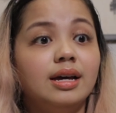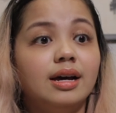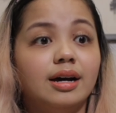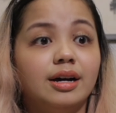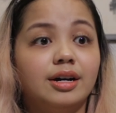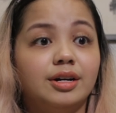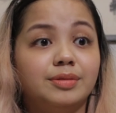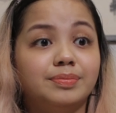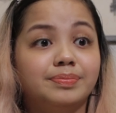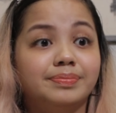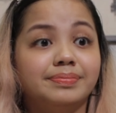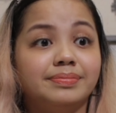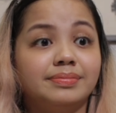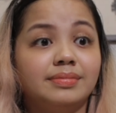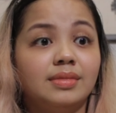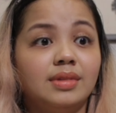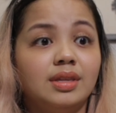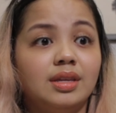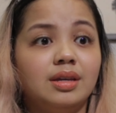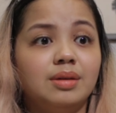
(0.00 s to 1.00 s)
Um,
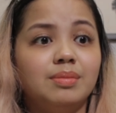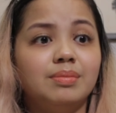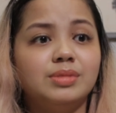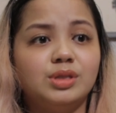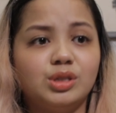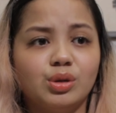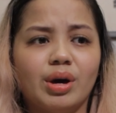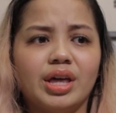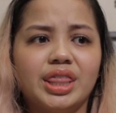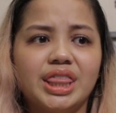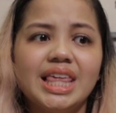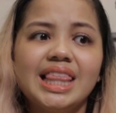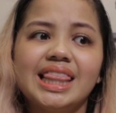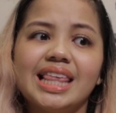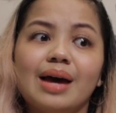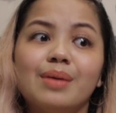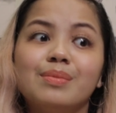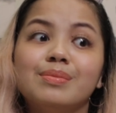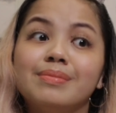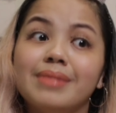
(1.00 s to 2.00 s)
So I think
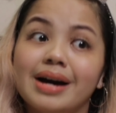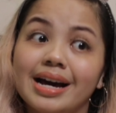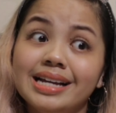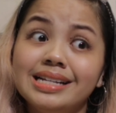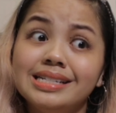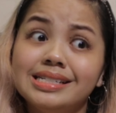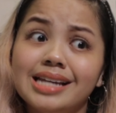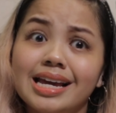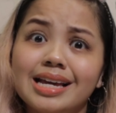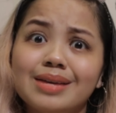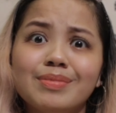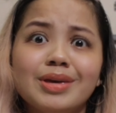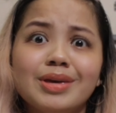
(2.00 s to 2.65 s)
that might take